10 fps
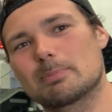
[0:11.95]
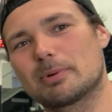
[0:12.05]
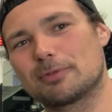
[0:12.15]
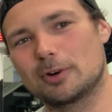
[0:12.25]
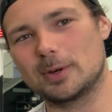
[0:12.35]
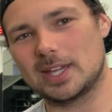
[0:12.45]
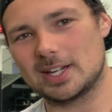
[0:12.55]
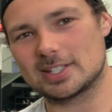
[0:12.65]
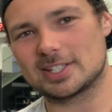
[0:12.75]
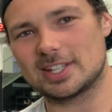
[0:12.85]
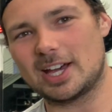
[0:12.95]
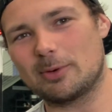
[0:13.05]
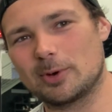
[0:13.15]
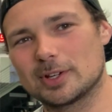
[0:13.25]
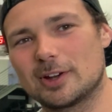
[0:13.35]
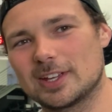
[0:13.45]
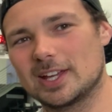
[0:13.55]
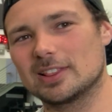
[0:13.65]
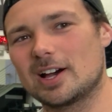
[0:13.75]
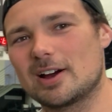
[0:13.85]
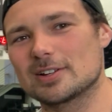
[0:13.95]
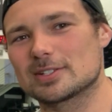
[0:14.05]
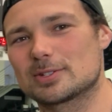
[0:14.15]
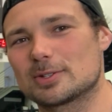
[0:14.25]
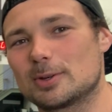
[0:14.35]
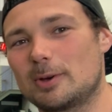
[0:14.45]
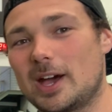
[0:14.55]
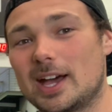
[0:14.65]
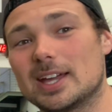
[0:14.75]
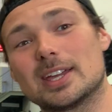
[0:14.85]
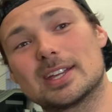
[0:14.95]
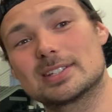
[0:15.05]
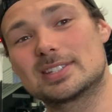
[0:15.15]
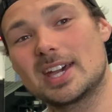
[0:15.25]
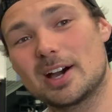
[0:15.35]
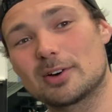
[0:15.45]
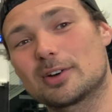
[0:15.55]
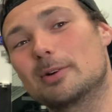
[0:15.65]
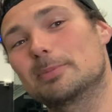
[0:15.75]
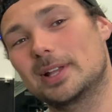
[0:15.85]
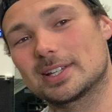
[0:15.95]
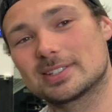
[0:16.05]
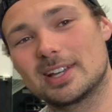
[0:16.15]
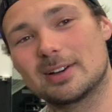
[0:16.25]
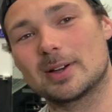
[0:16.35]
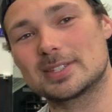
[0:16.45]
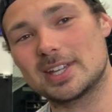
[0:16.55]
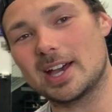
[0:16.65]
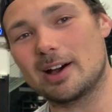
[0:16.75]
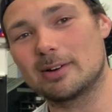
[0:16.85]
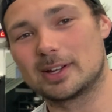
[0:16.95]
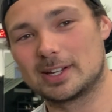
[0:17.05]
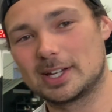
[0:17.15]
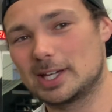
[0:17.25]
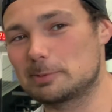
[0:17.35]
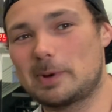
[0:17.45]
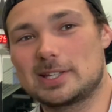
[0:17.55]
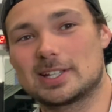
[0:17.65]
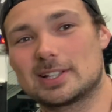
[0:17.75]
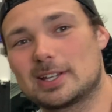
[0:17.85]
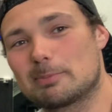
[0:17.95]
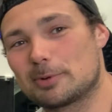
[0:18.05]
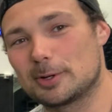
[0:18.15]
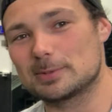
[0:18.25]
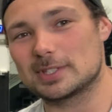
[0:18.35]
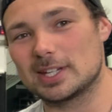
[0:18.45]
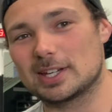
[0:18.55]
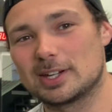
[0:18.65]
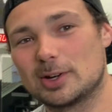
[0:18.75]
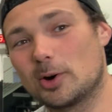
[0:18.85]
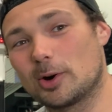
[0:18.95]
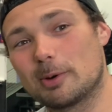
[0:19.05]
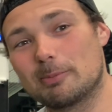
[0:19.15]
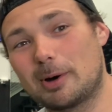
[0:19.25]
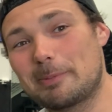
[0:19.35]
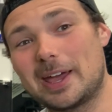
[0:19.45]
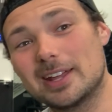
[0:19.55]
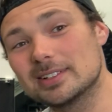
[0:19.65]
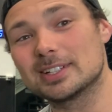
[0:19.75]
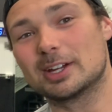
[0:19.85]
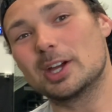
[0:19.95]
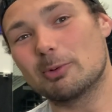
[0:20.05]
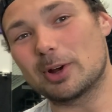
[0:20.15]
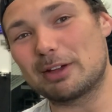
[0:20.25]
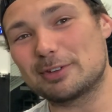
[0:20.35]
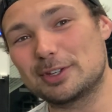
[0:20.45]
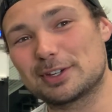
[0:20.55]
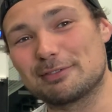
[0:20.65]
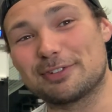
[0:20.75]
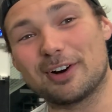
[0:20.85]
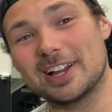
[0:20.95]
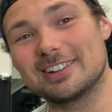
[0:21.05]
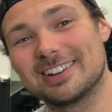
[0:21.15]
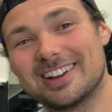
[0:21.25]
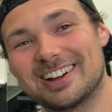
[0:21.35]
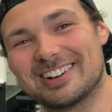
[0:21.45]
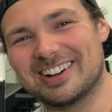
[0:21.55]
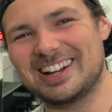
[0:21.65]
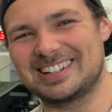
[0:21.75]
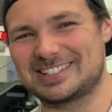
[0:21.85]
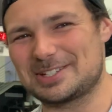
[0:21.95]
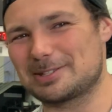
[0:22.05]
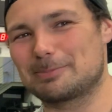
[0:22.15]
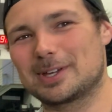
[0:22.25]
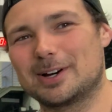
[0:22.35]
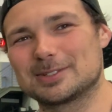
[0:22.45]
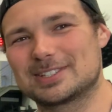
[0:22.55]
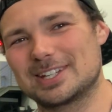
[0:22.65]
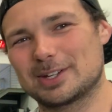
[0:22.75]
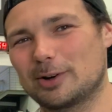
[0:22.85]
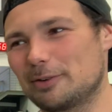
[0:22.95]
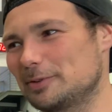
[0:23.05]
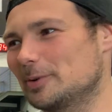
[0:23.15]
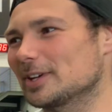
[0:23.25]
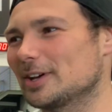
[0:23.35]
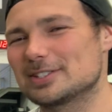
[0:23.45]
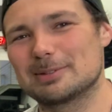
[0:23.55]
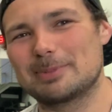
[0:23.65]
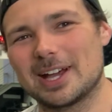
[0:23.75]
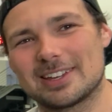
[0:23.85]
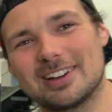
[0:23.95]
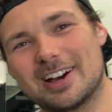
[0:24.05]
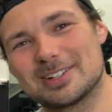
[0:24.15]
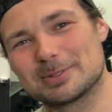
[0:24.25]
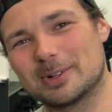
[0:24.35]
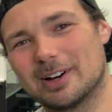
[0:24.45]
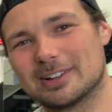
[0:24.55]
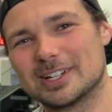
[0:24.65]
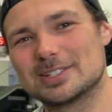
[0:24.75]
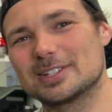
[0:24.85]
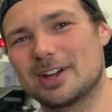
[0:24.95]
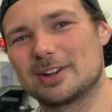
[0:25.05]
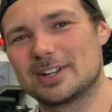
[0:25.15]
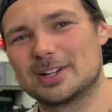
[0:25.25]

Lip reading: Before we get into that, we're going to get Lara to do a dowel complex. Now a dowel is basically a broomstick or a mop end, whatever you can find, right? It's just a big old stick, or if you want to go to the backyard as well. So